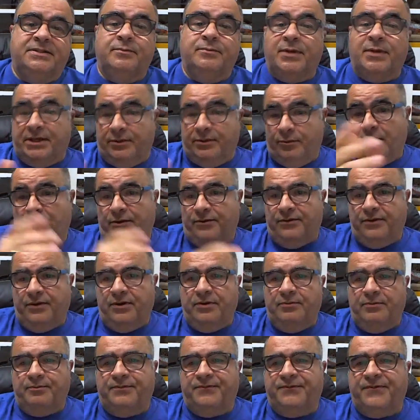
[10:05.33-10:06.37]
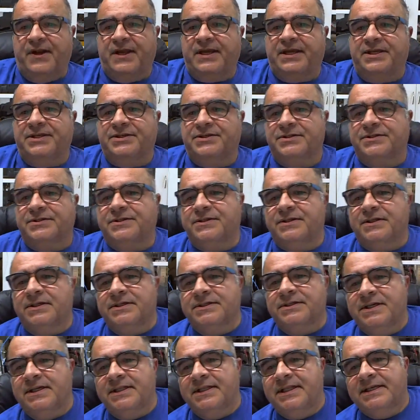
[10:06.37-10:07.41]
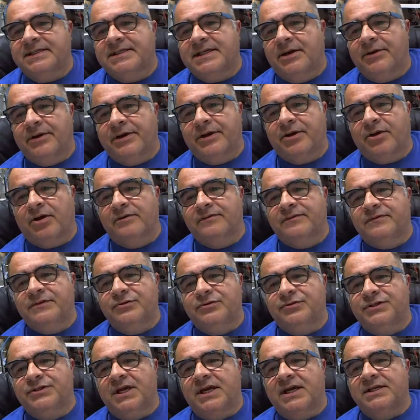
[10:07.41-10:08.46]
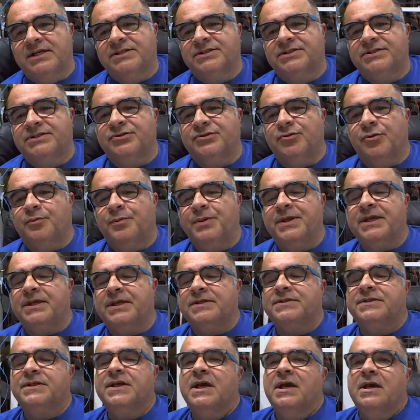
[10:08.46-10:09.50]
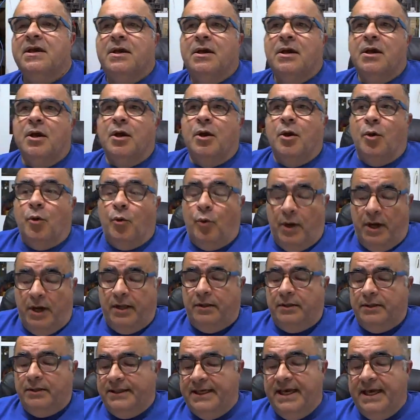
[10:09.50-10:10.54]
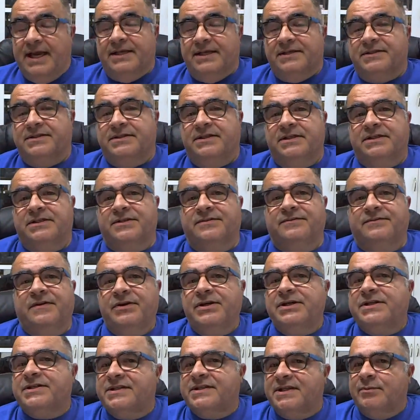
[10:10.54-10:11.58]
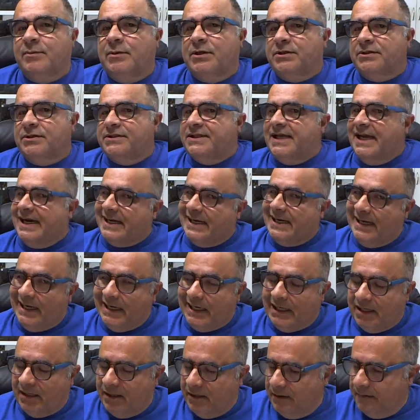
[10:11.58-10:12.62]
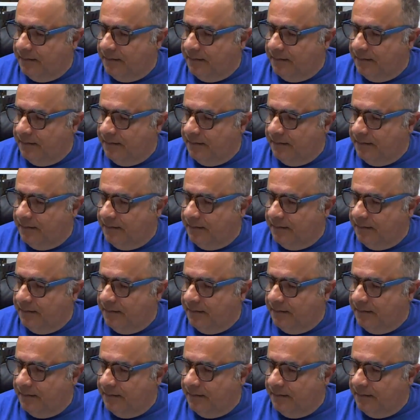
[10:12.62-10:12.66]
But, well, oh, Frankie just said that's how I carve two sides to a piece. Well, yes, it's a very similar technique.